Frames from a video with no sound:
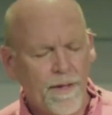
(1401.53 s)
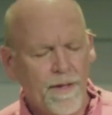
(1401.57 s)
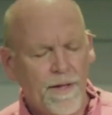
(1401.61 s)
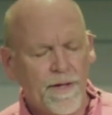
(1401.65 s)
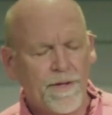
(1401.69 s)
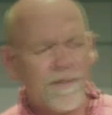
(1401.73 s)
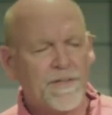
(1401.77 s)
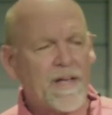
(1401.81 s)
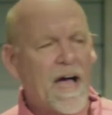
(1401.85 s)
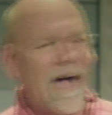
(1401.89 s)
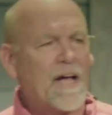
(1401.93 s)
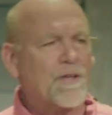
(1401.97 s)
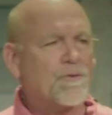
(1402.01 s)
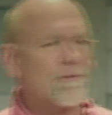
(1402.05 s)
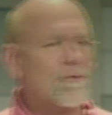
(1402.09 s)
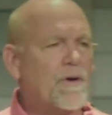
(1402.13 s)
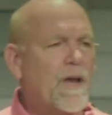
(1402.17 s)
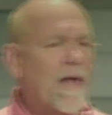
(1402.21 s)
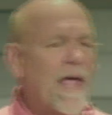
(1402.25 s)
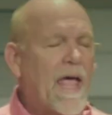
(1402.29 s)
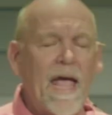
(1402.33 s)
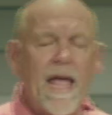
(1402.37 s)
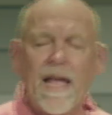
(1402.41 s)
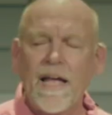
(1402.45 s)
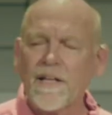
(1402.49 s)
Doctrine
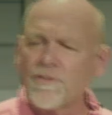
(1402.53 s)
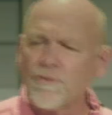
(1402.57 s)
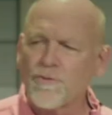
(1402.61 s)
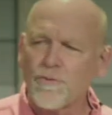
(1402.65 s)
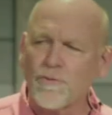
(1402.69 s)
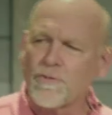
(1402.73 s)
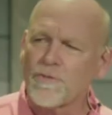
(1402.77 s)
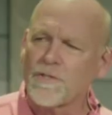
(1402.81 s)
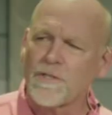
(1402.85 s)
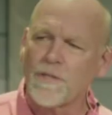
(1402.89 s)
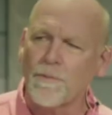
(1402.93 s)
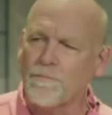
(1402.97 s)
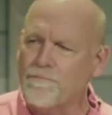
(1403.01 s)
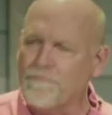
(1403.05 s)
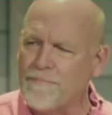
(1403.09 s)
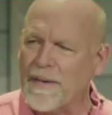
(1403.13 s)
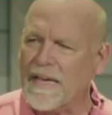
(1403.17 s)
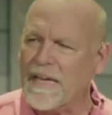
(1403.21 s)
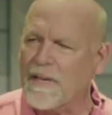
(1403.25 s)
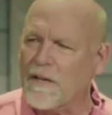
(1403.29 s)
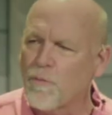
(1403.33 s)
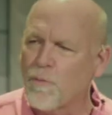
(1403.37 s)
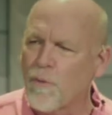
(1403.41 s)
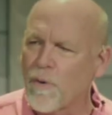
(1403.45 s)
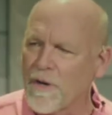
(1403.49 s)
answers the
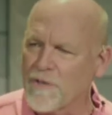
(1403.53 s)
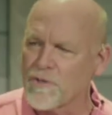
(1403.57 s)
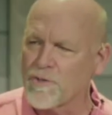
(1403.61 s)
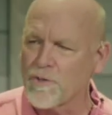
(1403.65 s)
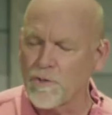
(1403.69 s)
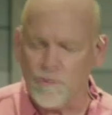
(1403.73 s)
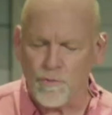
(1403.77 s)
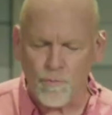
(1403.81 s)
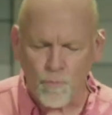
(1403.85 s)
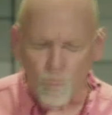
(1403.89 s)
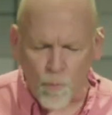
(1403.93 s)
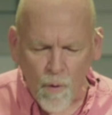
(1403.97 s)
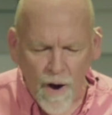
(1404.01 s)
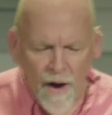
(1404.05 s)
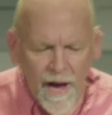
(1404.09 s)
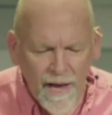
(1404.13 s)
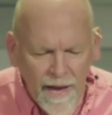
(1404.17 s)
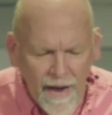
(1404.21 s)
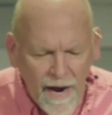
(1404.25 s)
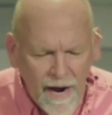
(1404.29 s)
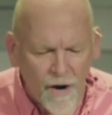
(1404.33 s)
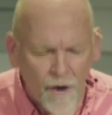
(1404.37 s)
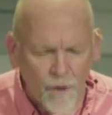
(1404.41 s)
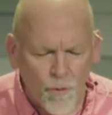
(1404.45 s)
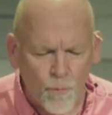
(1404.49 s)
big questions why
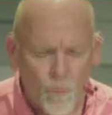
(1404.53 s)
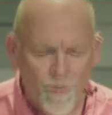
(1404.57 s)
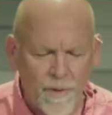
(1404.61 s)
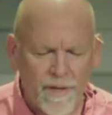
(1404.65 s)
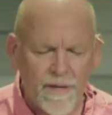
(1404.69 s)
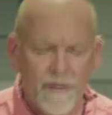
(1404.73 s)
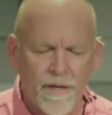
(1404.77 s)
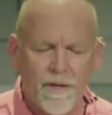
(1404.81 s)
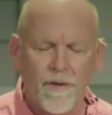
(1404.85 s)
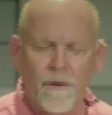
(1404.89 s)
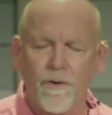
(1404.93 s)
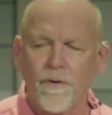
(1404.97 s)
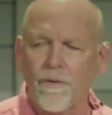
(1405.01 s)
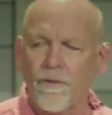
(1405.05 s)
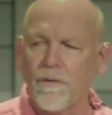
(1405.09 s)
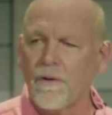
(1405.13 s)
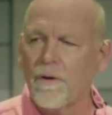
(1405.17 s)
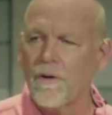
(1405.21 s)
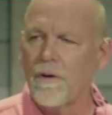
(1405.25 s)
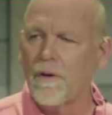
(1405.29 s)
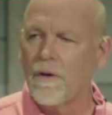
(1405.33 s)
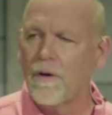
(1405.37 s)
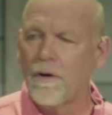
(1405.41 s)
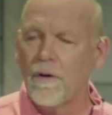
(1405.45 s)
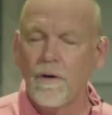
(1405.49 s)
are we here?
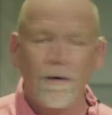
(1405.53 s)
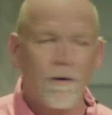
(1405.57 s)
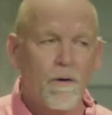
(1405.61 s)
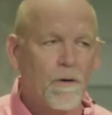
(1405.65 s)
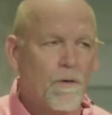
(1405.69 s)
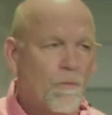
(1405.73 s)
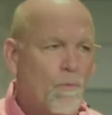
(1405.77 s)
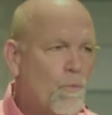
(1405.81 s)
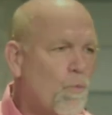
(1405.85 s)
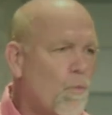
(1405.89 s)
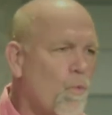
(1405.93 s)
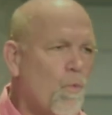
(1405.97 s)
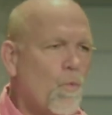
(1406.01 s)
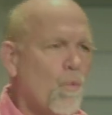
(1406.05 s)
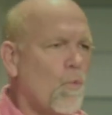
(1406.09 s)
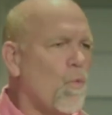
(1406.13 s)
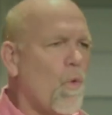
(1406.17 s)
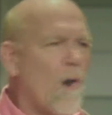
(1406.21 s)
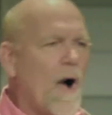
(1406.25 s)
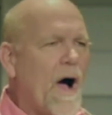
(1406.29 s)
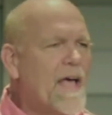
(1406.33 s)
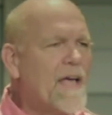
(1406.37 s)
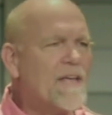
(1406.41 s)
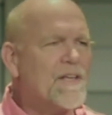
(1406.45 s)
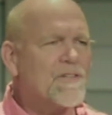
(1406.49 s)

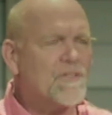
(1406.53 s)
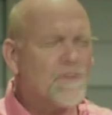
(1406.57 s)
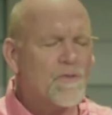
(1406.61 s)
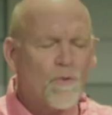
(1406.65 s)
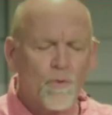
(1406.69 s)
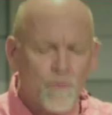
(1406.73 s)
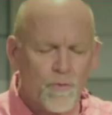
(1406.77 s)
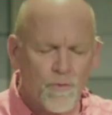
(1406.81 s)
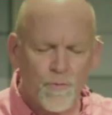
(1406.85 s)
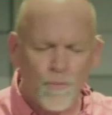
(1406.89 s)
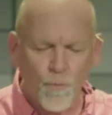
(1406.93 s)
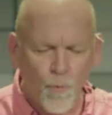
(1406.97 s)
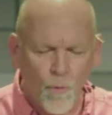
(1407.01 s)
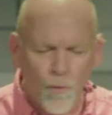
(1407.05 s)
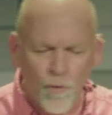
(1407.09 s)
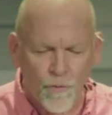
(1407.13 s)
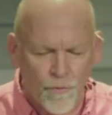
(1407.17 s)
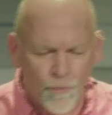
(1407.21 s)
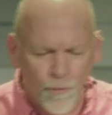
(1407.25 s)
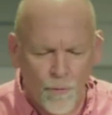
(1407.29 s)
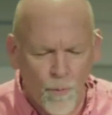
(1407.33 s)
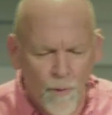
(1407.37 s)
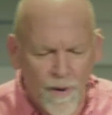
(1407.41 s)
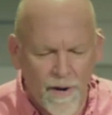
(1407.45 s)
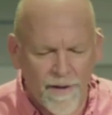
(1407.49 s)
Why is this world the
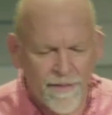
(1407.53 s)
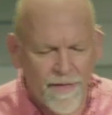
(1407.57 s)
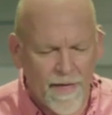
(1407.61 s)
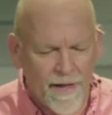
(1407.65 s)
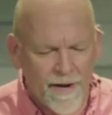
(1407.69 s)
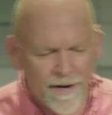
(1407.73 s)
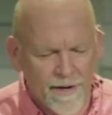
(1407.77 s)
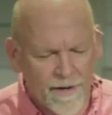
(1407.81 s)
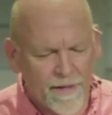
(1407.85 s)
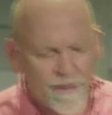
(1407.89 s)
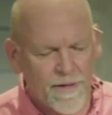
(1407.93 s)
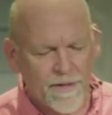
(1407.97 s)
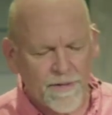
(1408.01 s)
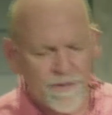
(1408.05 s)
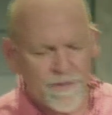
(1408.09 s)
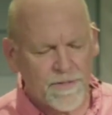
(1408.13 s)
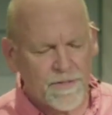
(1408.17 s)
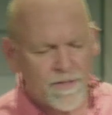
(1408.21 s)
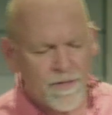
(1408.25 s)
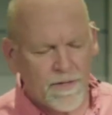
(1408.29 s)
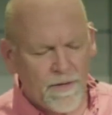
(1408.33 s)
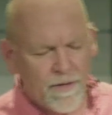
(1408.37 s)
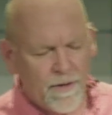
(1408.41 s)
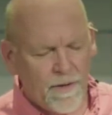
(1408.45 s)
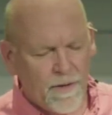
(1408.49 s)
way that it is?
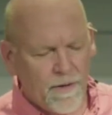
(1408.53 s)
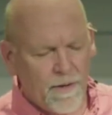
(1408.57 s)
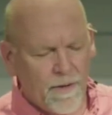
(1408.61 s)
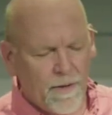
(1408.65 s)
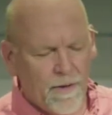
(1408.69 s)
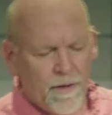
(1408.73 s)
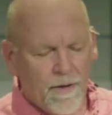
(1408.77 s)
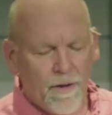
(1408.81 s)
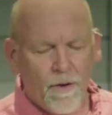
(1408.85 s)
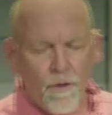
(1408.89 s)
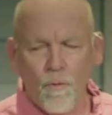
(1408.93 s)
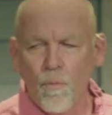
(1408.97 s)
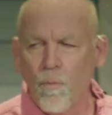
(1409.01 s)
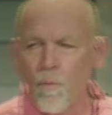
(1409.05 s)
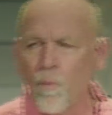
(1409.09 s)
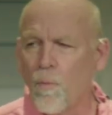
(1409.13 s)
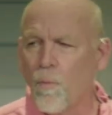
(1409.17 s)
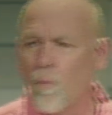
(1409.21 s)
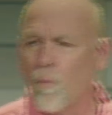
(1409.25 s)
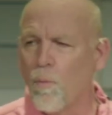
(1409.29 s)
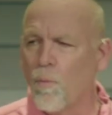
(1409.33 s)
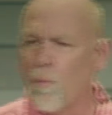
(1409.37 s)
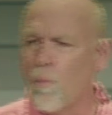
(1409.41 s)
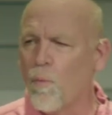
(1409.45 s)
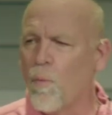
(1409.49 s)

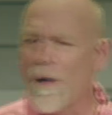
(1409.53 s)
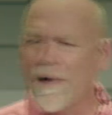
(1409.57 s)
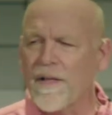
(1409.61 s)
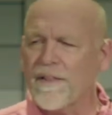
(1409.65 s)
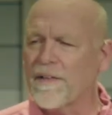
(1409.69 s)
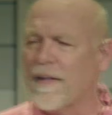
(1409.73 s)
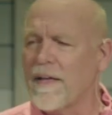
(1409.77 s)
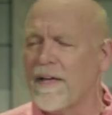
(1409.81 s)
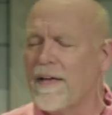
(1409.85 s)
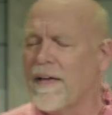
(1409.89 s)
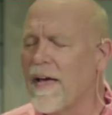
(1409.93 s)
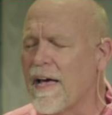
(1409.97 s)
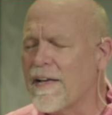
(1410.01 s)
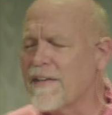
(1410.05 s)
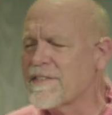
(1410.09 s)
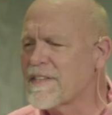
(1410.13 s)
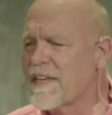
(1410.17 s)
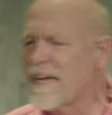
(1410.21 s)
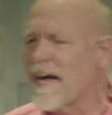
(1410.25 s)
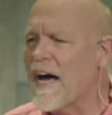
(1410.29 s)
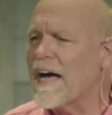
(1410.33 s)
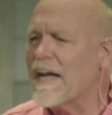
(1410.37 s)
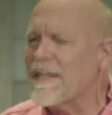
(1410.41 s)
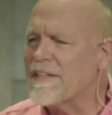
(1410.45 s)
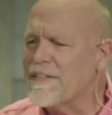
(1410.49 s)
What has
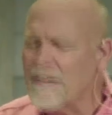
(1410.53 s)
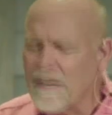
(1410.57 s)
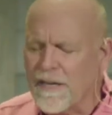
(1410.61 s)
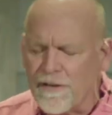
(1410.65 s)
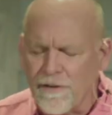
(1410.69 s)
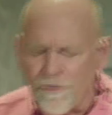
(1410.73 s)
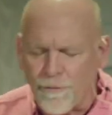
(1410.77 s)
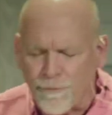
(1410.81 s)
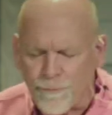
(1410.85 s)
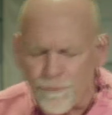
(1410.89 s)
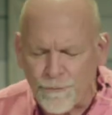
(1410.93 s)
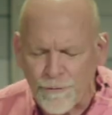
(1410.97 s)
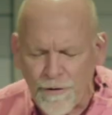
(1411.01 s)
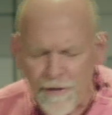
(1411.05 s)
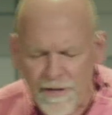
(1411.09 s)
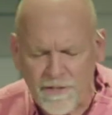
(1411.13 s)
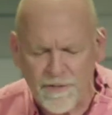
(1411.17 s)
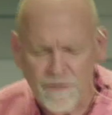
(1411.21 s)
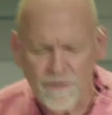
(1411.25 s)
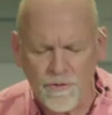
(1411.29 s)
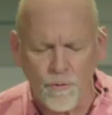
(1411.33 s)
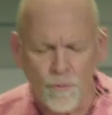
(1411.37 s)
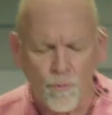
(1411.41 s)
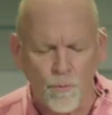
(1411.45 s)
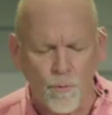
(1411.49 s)
God done to fix
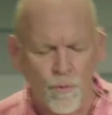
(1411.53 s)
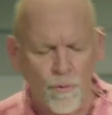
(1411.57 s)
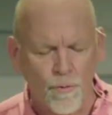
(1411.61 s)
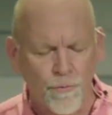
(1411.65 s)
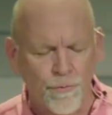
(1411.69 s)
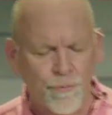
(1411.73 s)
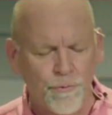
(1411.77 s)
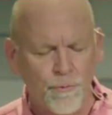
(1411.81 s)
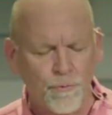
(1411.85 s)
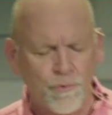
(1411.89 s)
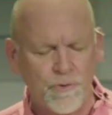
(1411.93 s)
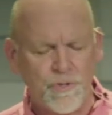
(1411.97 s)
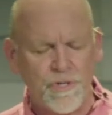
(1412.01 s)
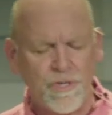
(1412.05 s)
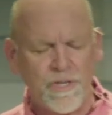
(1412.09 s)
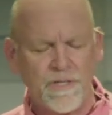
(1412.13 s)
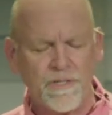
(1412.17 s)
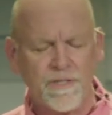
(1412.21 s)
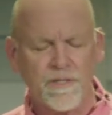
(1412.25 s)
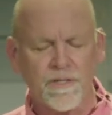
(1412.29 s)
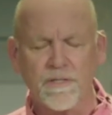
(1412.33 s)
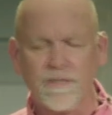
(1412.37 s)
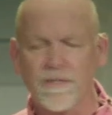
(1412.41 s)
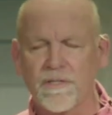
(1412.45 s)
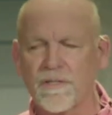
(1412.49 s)
the world through
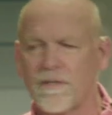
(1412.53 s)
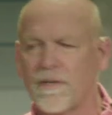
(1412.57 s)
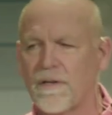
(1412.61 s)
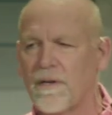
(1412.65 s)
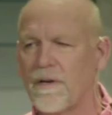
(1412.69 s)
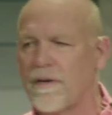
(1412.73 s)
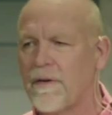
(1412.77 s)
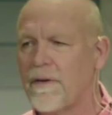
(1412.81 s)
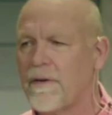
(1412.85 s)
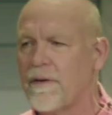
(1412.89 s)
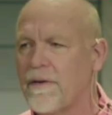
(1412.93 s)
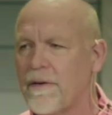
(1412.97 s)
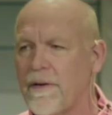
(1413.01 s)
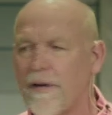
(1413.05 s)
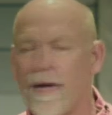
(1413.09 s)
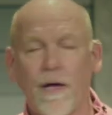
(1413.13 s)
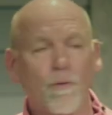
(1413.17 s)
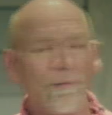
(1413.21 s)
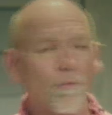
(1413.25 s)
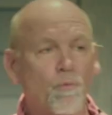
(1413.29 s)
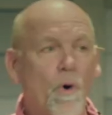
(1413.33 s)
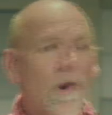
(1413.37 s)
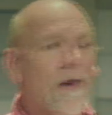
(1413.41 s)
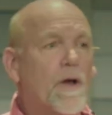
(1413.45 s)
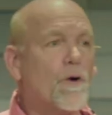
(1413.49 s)
Jesus? And
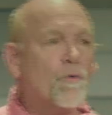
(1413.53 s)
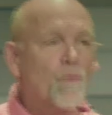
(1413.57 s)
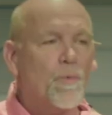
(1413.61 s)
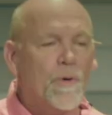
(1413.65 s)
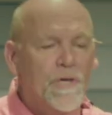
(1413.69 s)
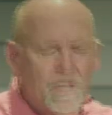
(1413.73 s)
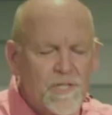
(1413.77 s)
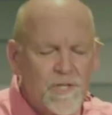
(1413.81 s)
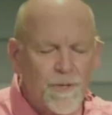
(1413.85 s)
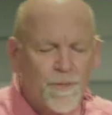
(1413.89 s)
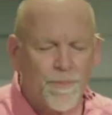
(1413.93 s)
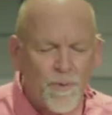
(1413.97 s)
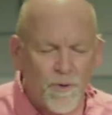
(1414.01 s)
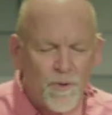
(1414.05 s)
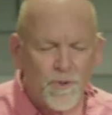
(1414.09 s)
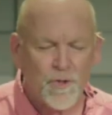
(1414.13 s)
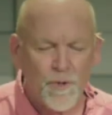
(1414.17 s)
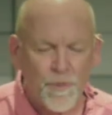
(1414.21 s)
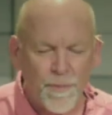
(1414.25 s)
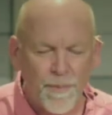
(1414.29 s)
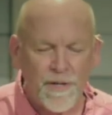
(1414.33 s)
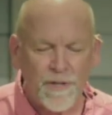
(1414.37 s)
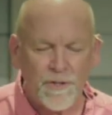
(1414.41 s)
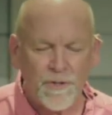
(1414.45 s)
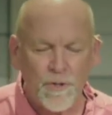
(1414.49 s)
what are we supposed to
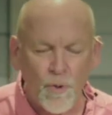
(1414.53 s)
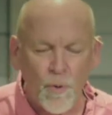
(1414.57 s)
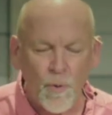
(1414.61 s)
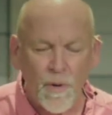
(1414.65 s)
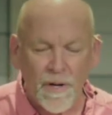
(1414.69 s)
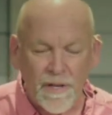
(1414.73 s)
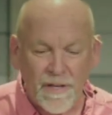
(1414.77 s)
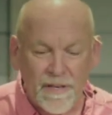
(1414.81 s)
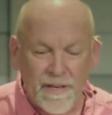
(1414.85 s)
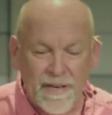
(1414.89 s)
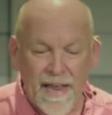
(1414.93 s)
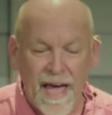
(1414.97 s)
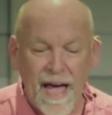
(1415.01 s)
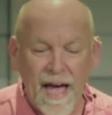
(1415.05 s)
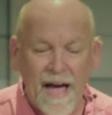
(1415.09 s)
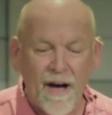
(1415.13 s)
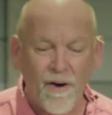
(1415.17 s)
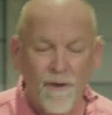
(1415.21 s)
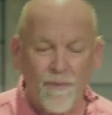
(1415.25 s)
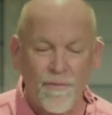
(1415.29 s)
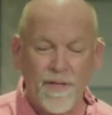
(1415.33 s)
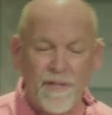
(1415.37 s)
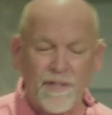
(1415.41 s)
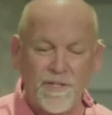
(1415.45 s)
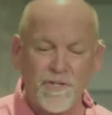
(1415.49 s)
be doing now
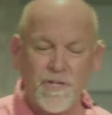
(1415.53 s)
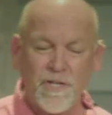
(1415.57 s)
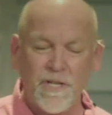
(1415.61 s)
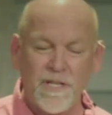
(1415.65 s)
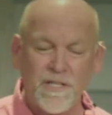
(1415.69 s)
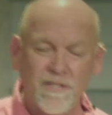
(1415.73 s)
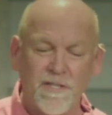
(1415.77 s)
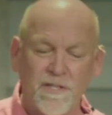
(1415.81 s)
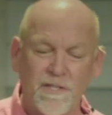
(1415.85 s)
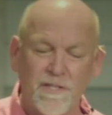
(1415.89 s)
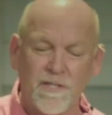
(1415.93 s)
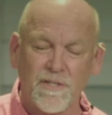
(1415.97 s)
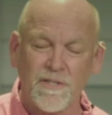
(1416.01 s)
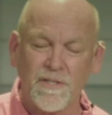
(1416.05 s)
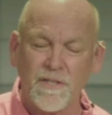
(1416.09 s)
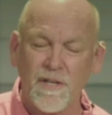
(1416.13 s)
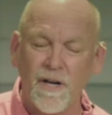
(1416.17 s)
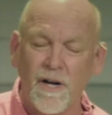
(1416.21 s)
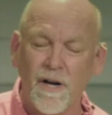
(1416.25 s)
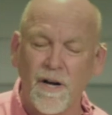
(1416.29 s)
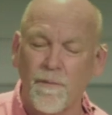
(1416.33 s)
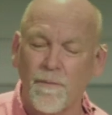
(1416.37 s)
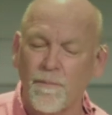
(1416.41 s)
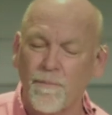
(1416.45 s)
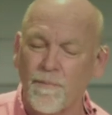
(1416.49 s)
that Jesus has
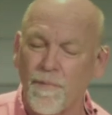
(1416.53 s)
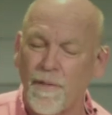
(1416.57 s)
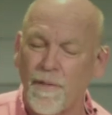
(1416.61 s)
come?